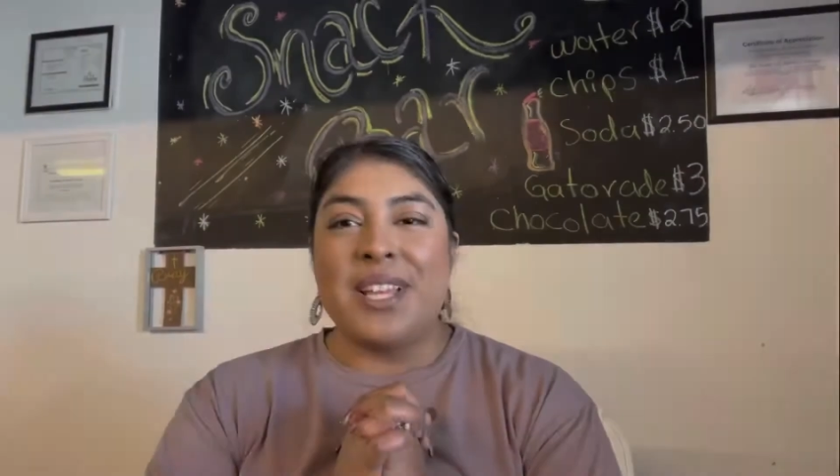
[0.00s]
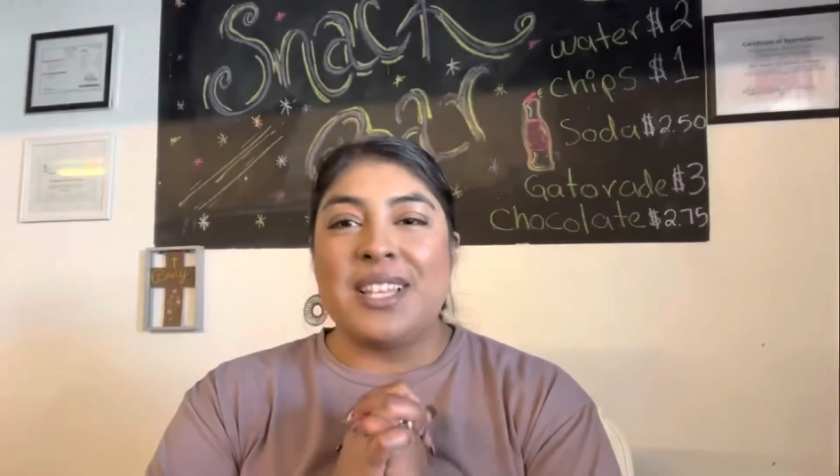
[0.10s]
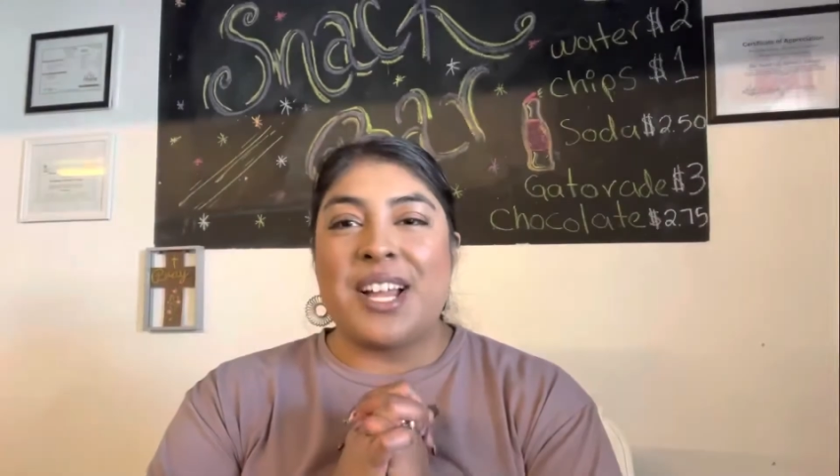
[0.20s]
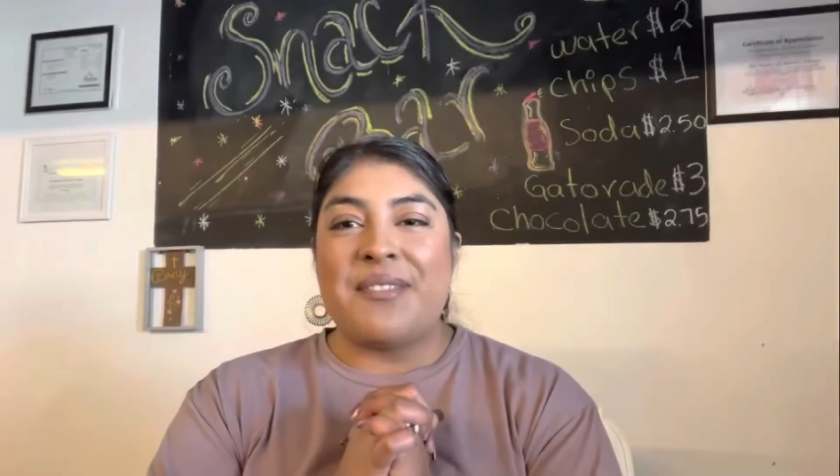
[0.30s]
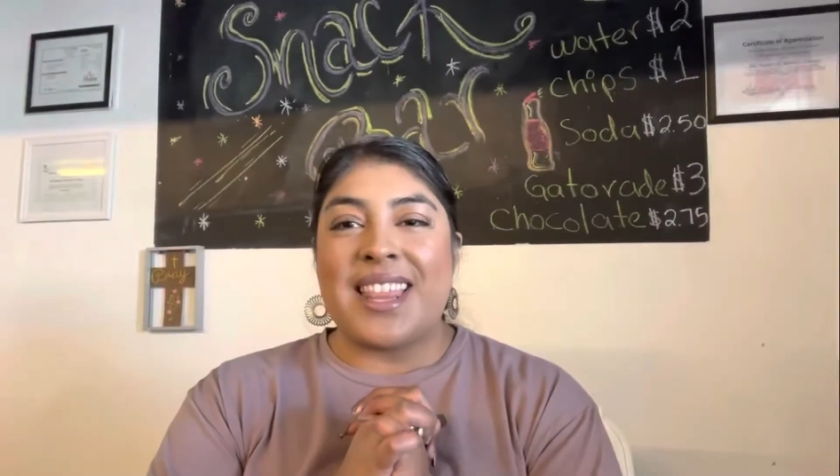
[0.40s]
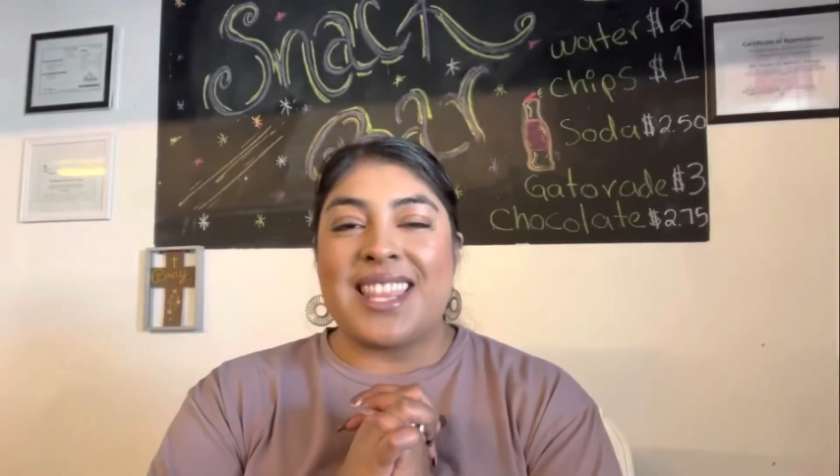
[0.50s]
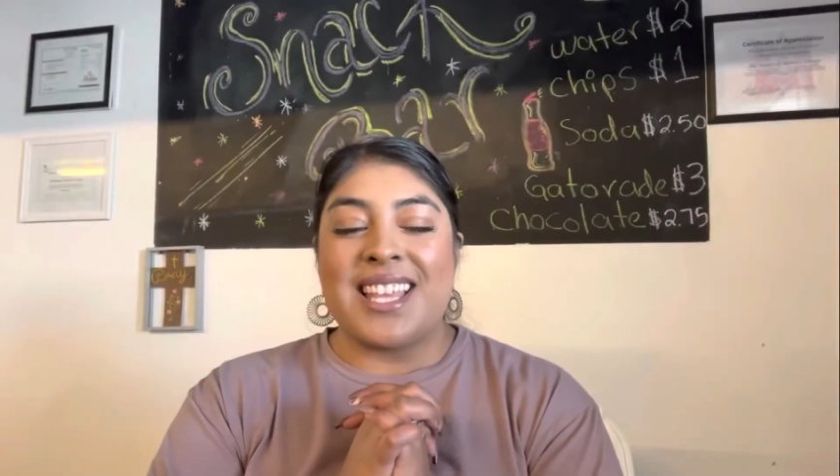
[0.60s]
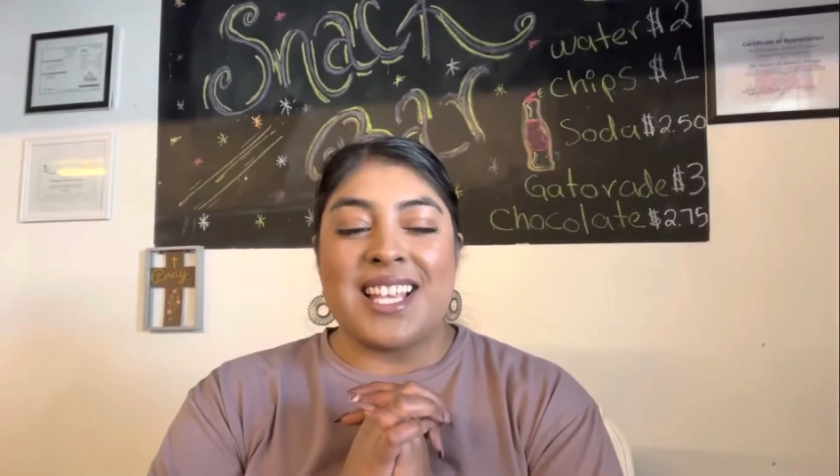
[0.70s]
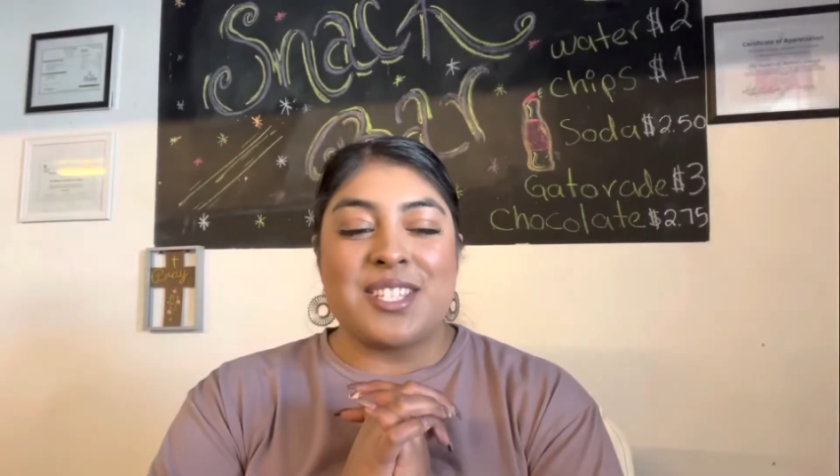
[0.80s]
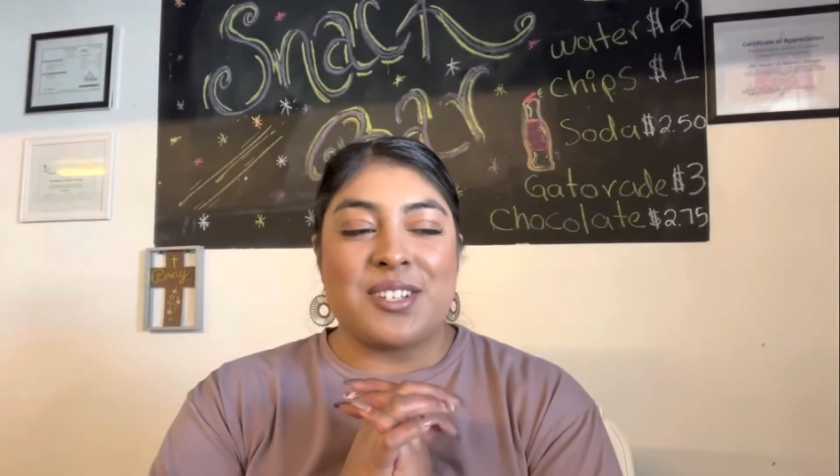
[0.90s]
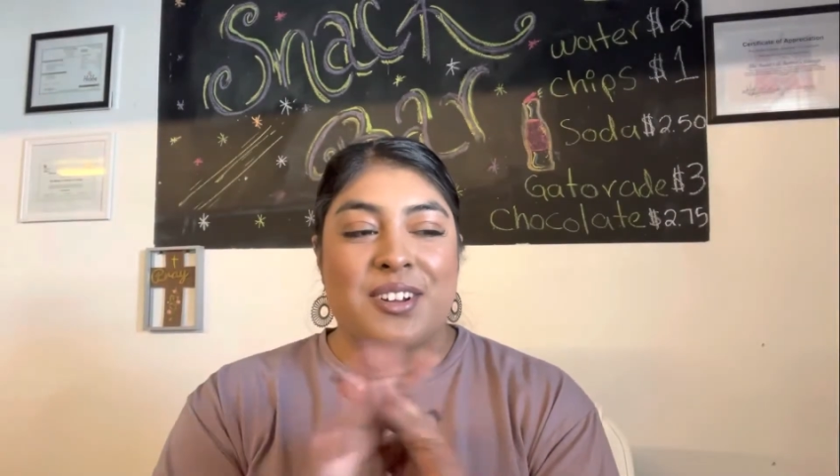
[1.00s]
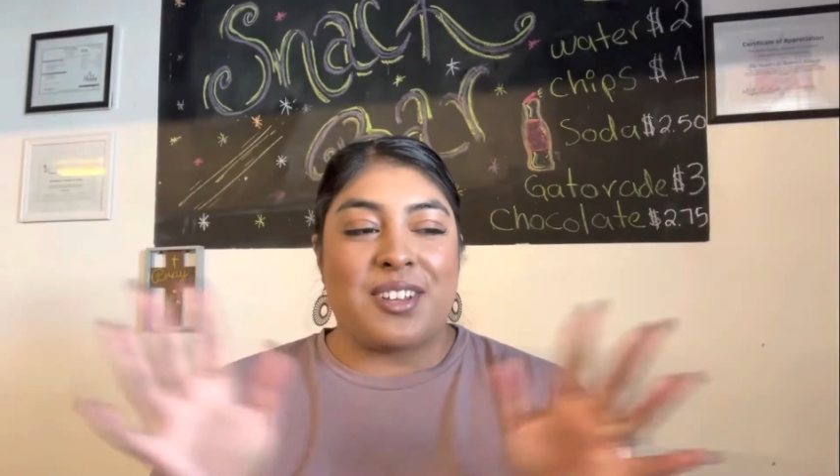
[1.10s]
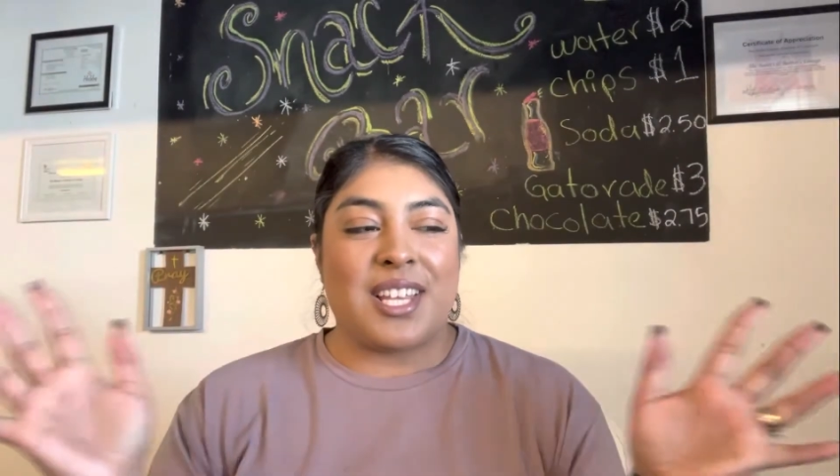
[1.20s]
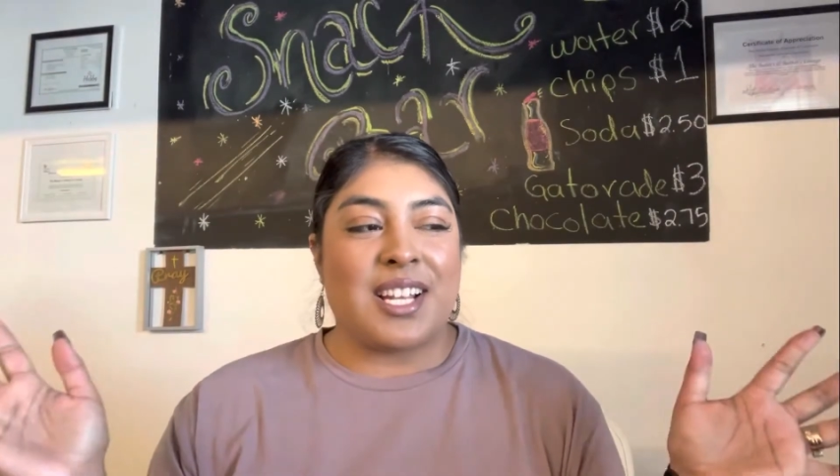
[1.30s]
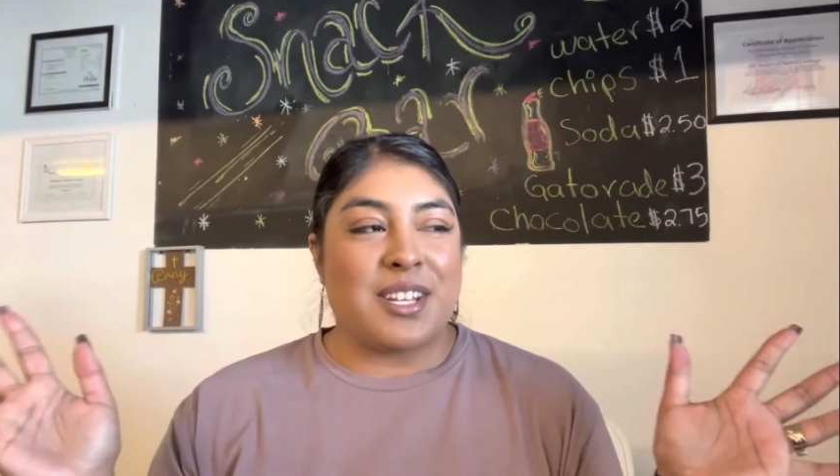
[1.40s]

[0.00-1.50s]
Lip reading: love, I think that's all the